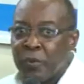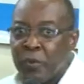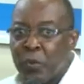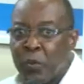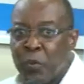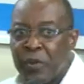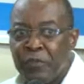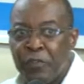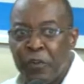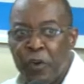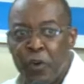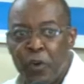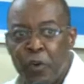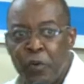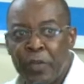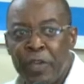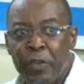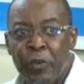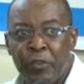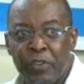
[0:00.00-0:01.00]
we forgo
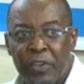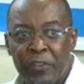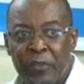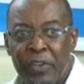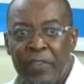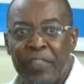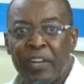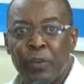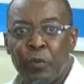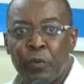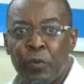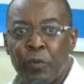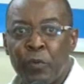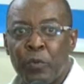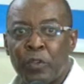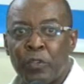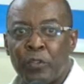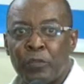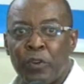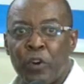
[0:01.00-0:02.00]
the user fee that
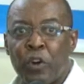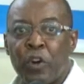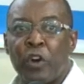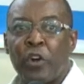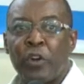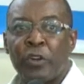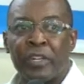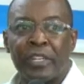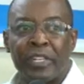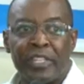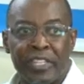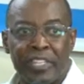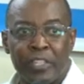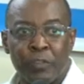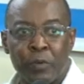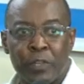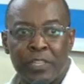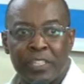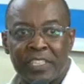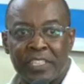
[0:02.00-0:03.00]
was forgotten is
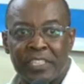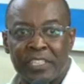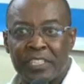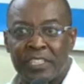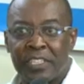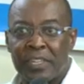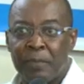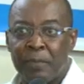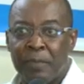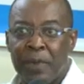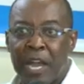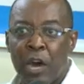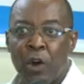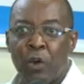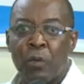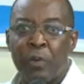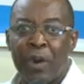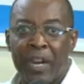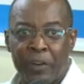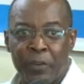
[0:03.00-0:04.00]
what is
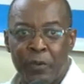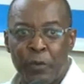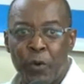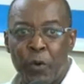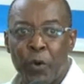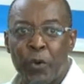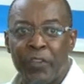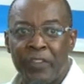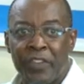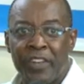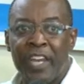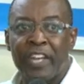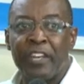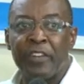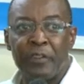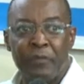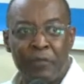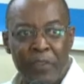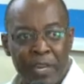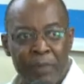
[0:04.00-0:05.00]
plowed back, although it's
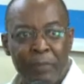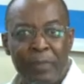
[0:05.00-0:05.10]
very